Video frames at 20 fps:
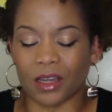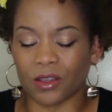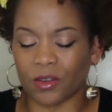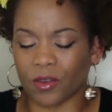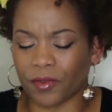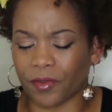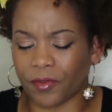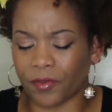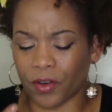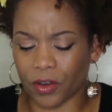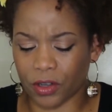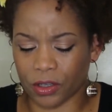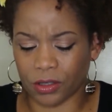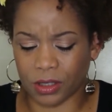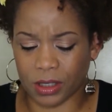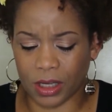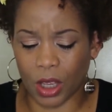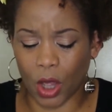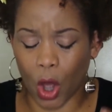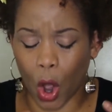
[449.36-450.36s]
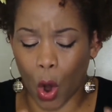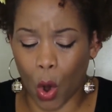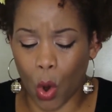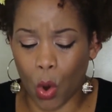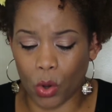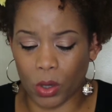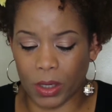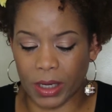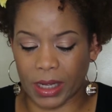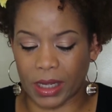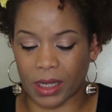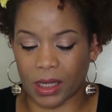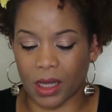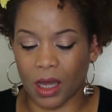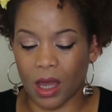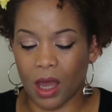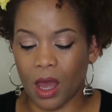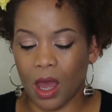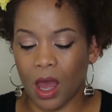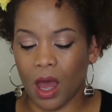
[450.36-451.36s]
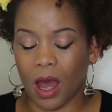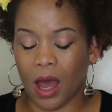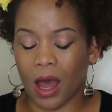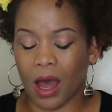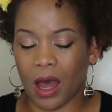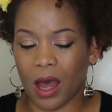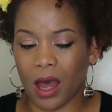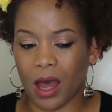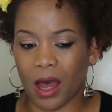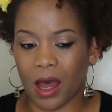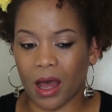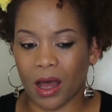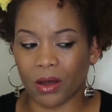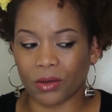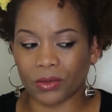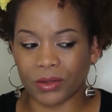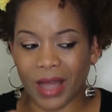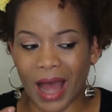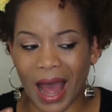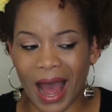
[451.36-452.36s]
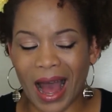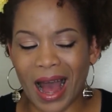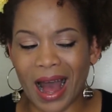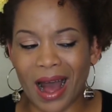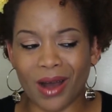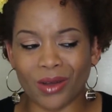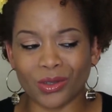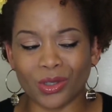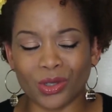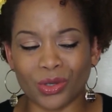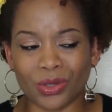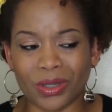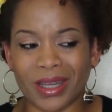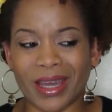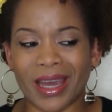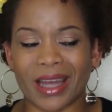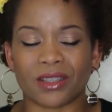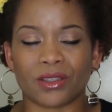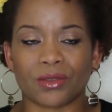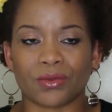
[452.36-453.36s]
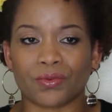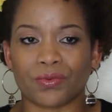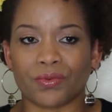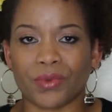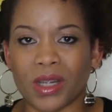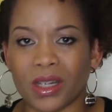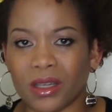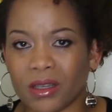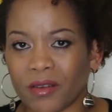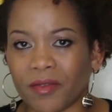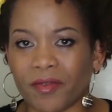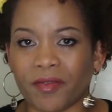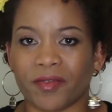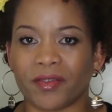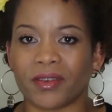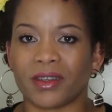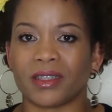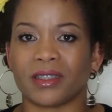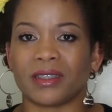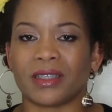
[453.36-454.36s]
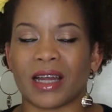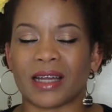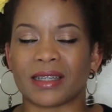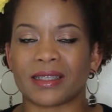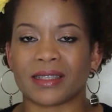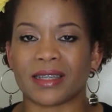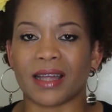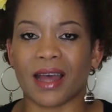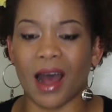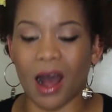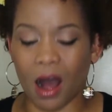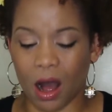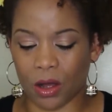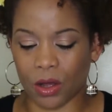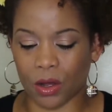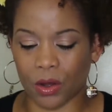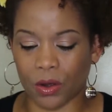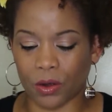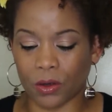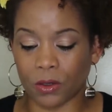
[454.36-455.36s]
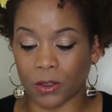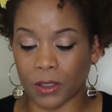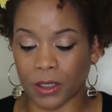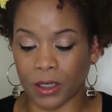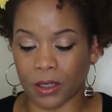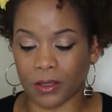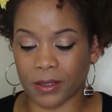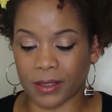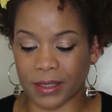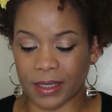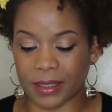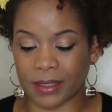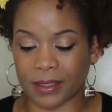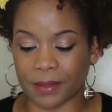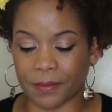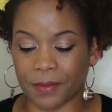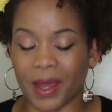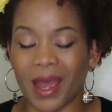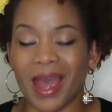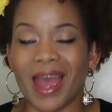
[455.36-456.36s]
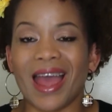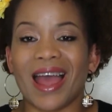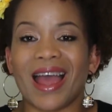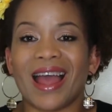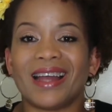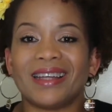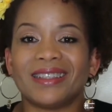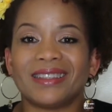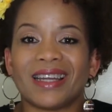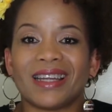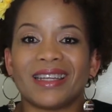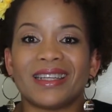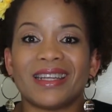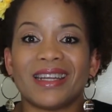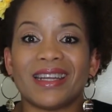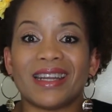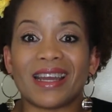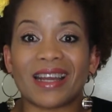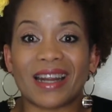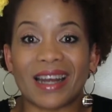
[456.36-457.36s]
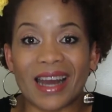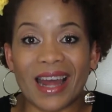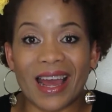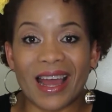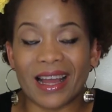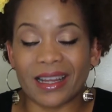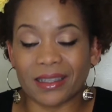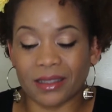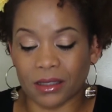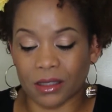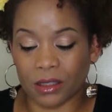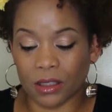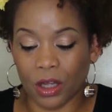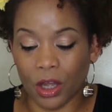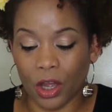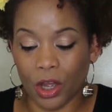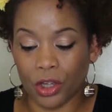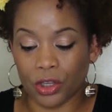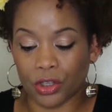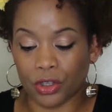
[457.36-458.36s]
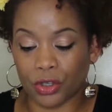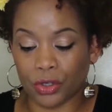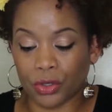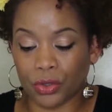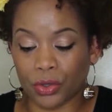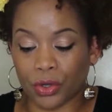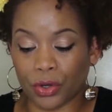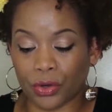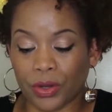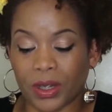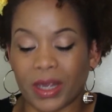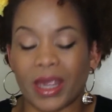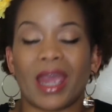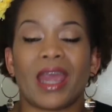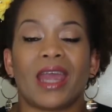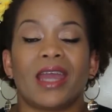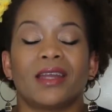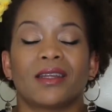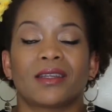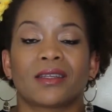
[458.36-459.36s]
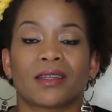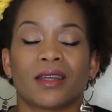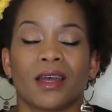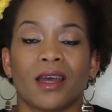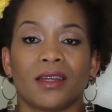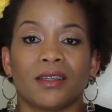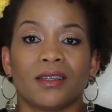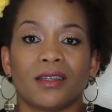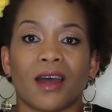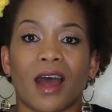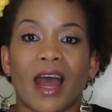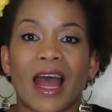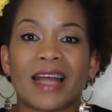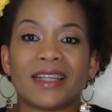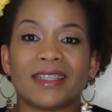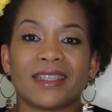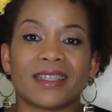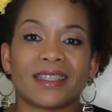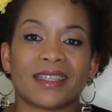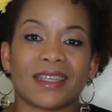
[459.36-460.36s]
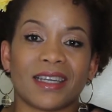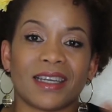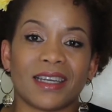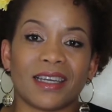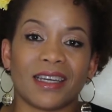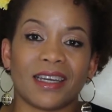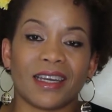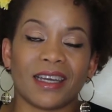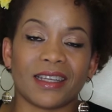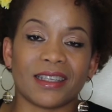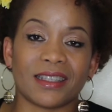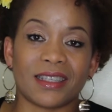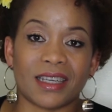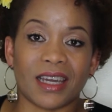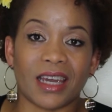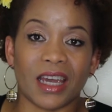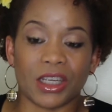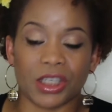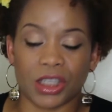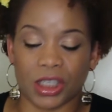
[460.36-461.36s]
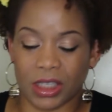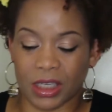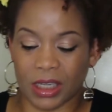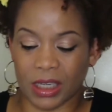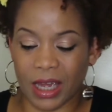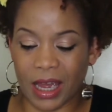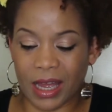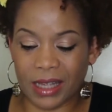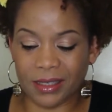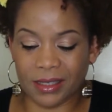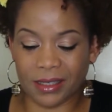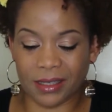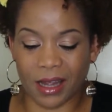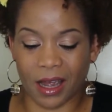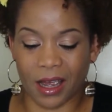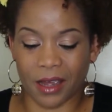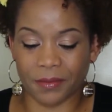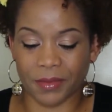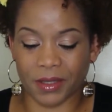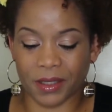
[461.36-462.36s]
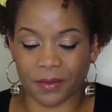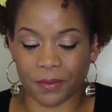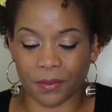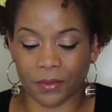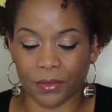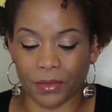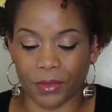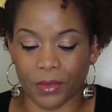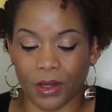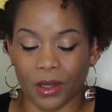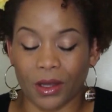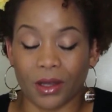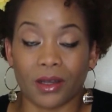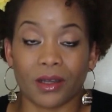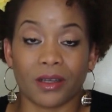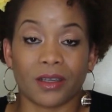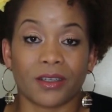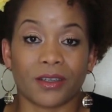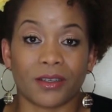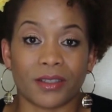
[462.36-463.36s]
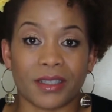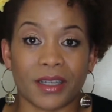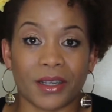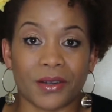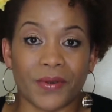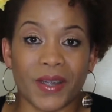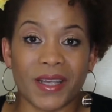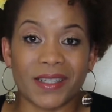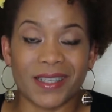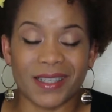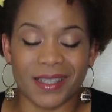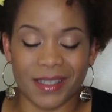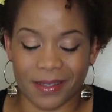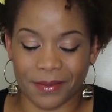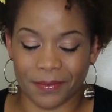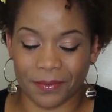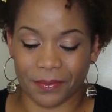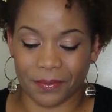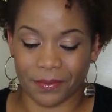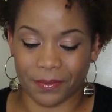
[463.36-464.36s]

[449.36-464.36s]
of focusing only on how to get rid of that alcohol in our system, and then neglect to create the anti-DHT enzymes. Consequence,